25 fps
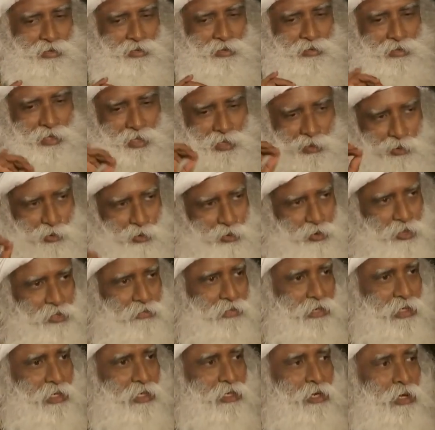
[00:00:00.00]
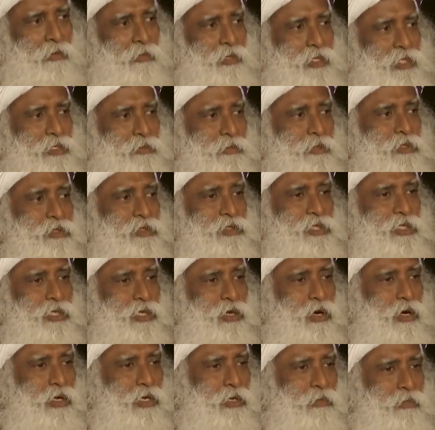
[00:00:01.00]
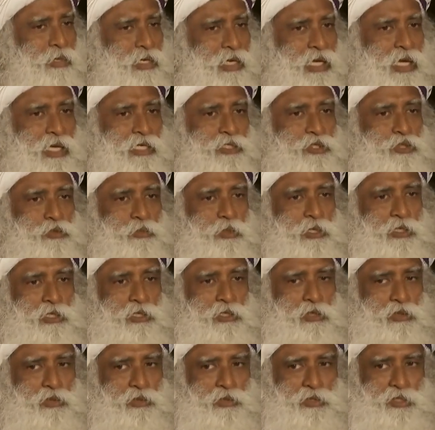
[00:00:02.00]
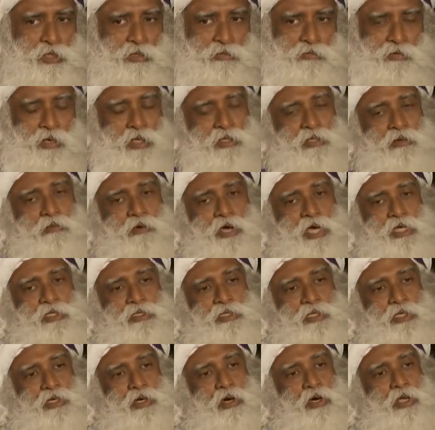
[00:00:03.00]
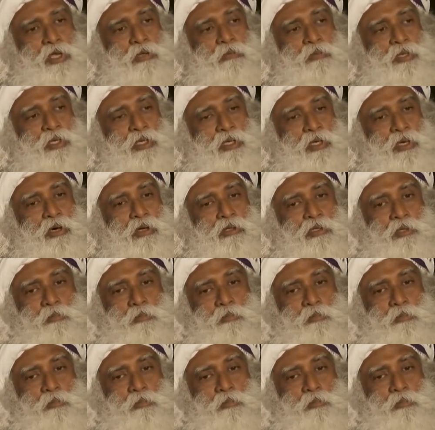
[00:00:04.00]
Inclusive economics, because economy has to be inclusive, otherwise economy or the